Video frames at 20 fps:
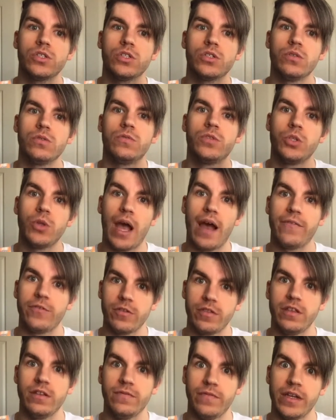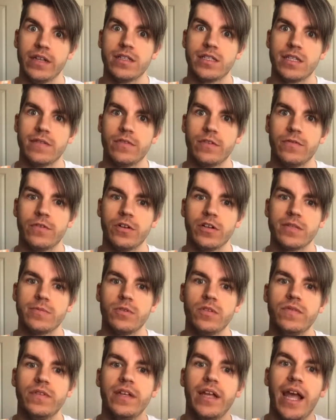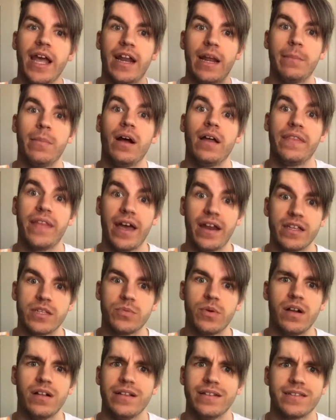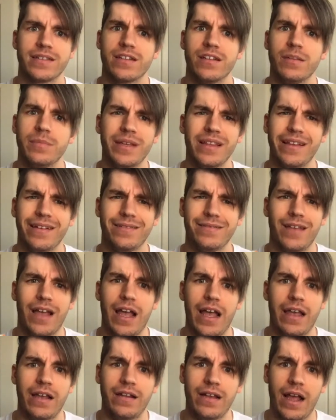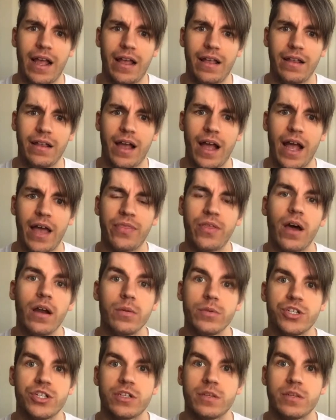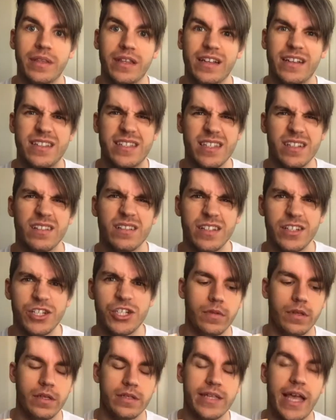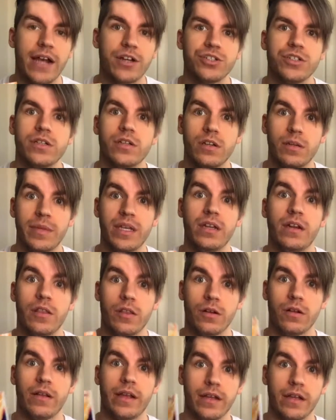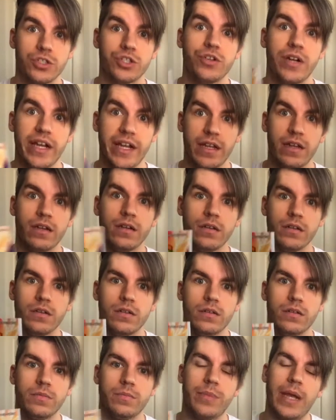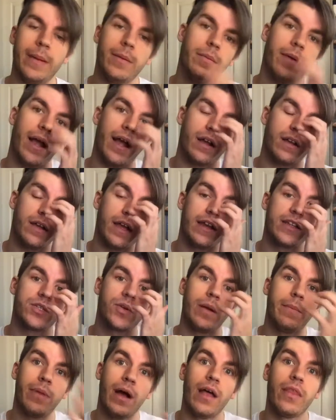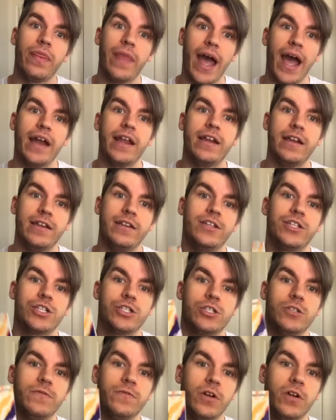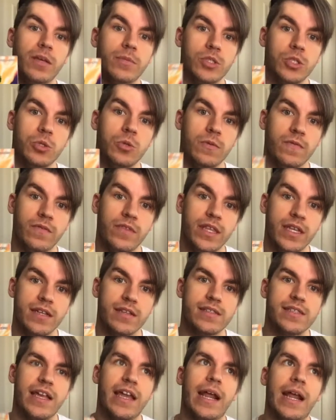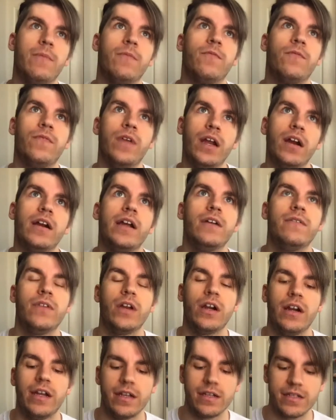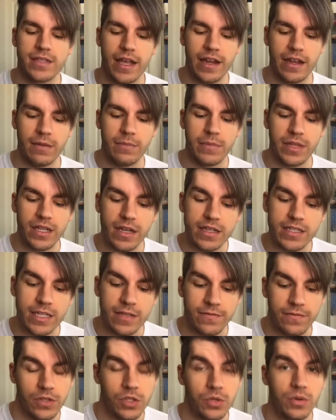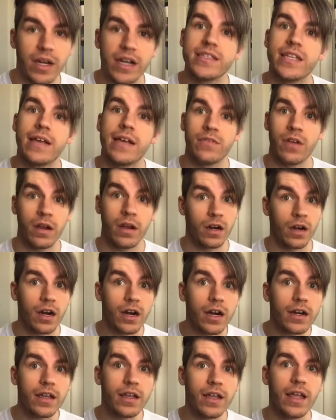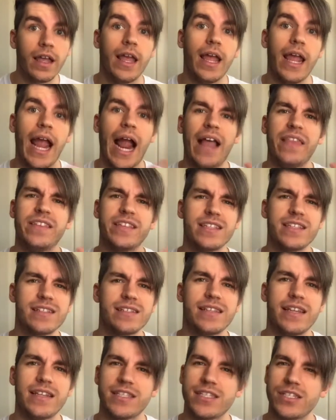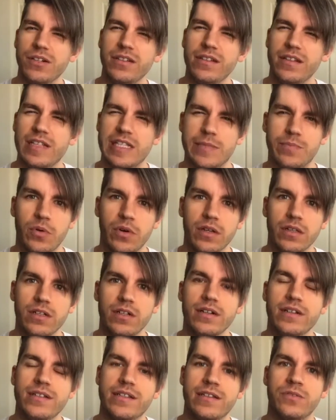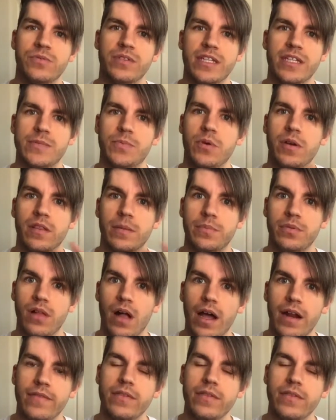to after the events of the first movie, and I bought that as well. It's going to be like, I thought it was just going to be like a single issue. It's actually going to be another like trade paperback, and so I bought that in addition to volume 2 of this, and I'm very excited, because if you guys have not heard, and this isn't necessarily a spoiler because it doesn't really spoil the plot of the